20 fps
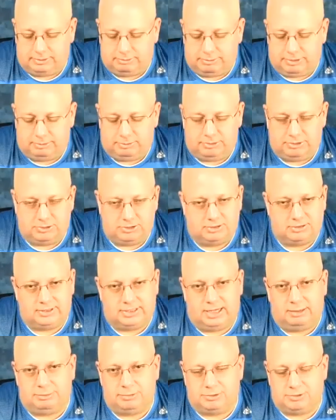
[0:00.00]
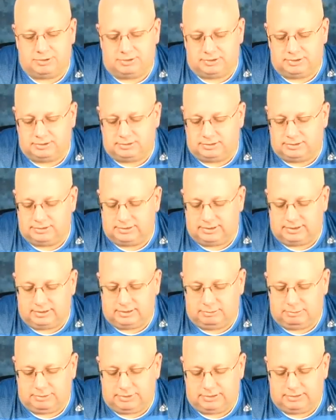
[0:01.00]
uh, be able to adjust the aperture on this little
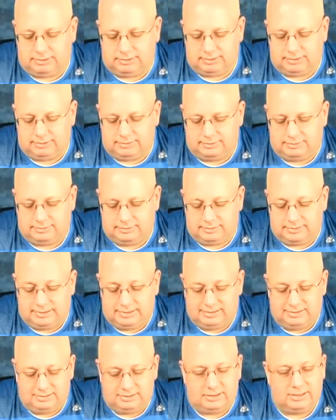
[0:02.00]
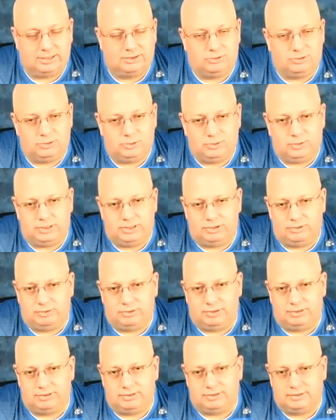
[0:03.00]
sucker. But uh, talking
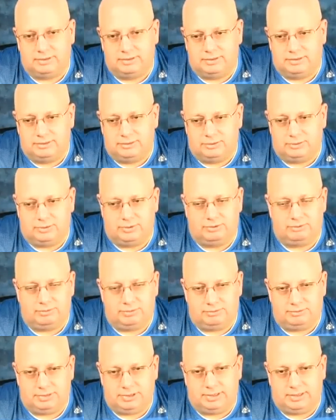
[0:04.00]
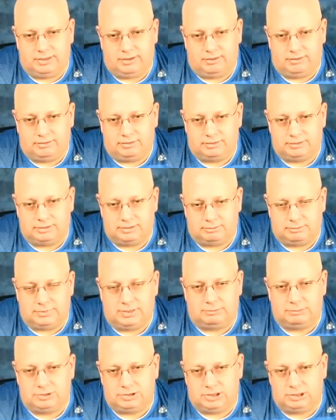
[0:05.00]
200, 250 dollars,
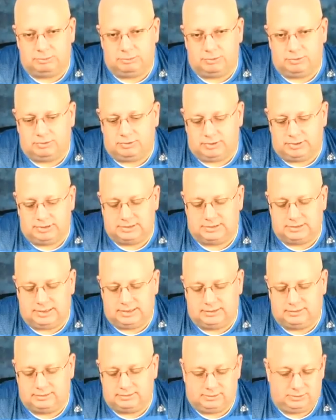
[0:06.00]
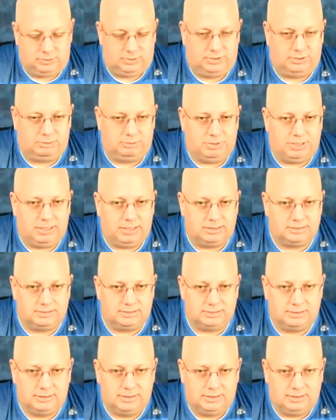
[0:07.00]
sometimes cheaper on this lens. 200 bucks
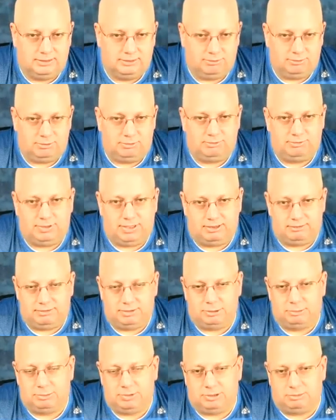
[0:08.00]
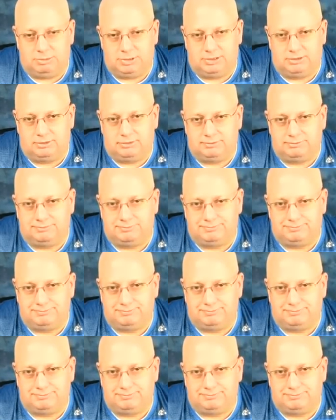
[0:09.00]
for a 500 millimeter.